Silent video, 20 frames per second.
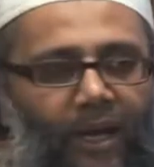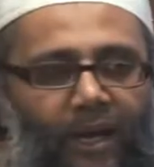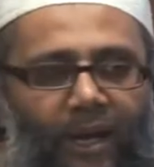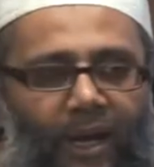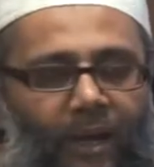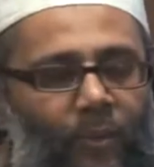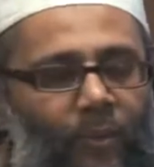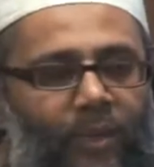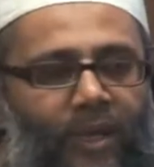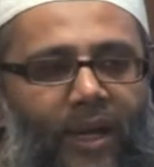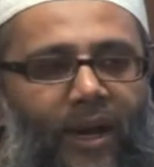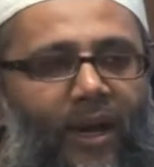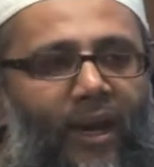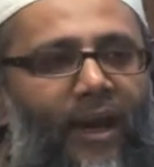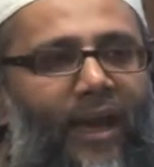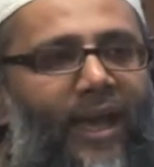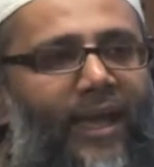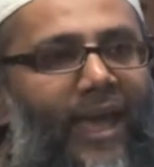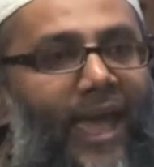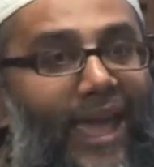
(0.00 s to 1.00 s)
are
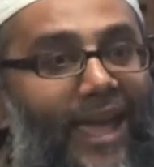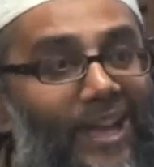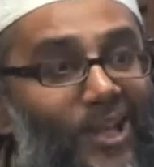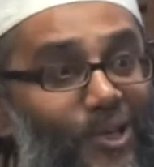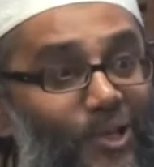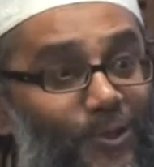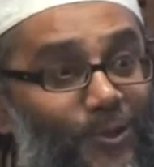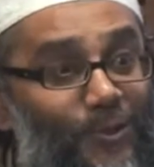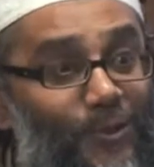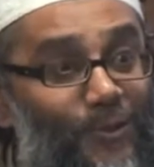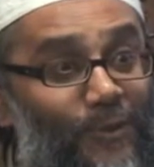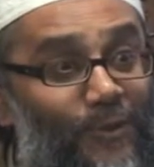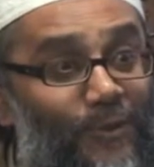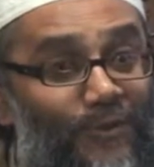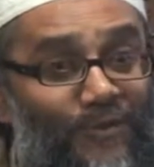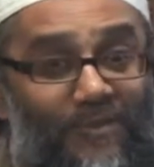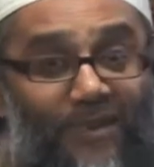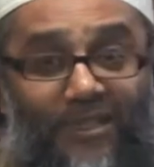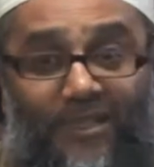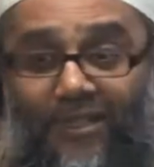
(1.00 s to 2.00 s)
like
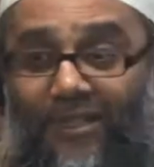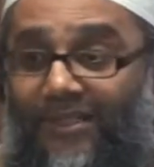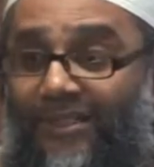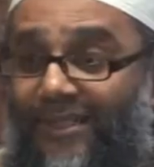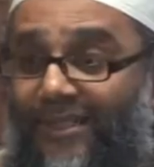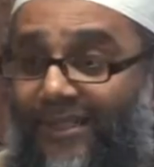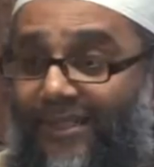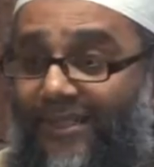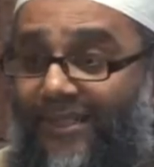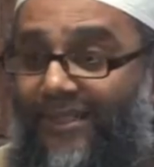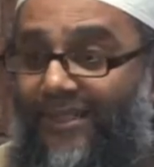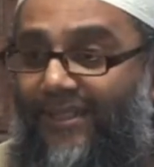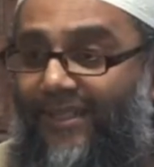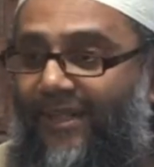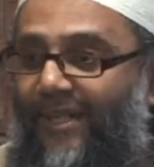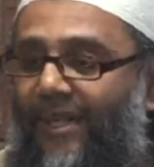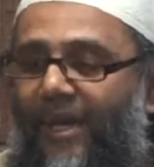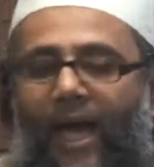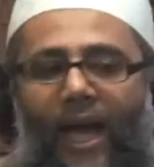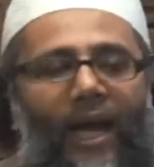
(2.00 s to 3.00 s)
angels, mashallah.
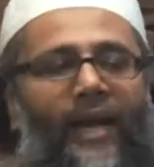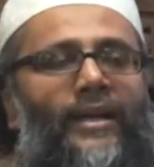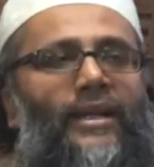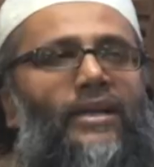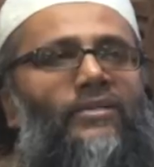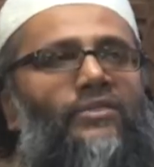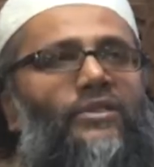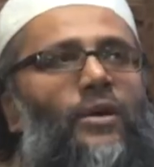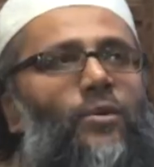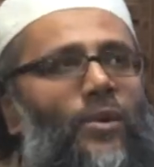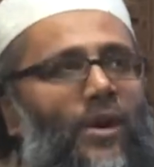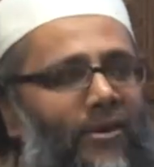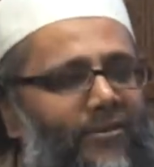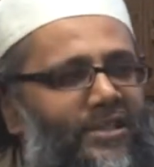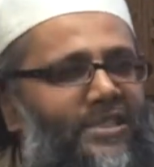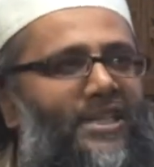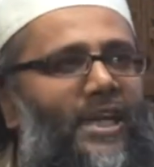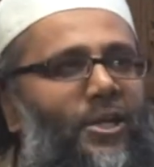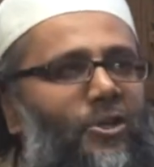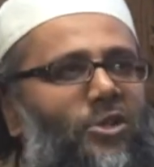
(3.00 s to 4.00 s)
And even though we are
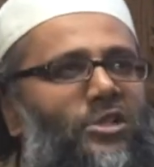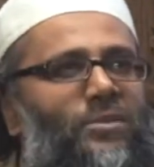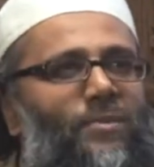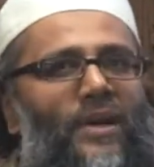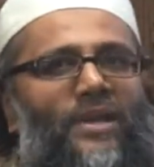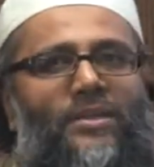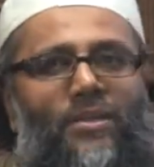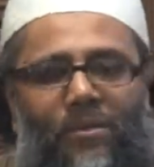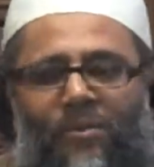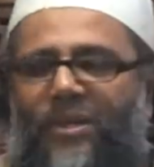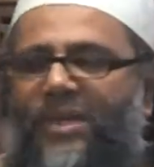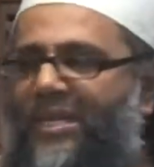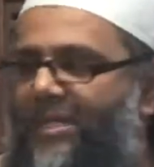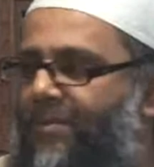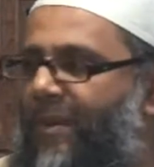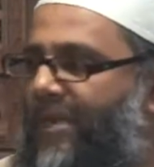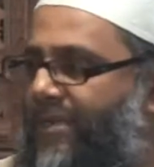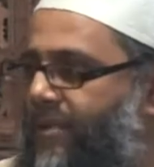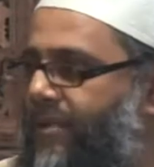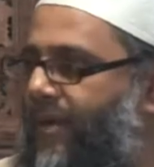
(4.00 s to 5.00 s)
in sacred space and we
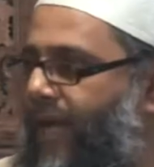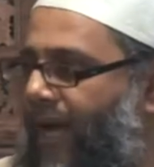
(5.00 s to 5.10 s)
expect